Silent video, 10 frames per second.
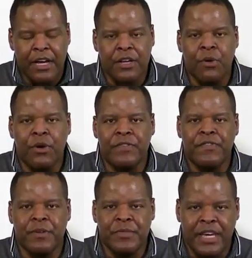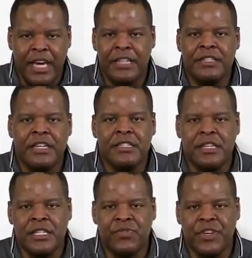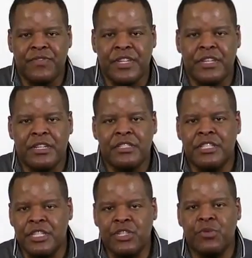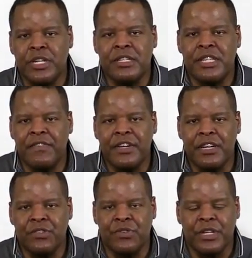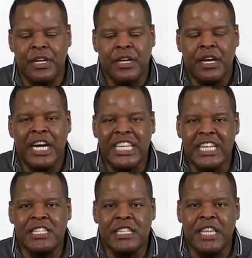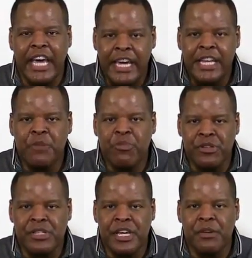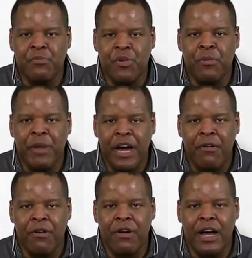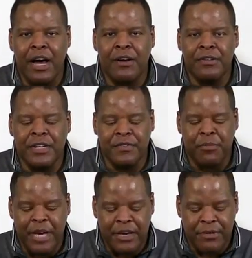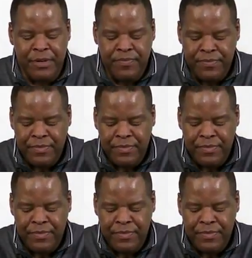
Going from the 18650 to the 2700 gets us 80% more power out of the battery.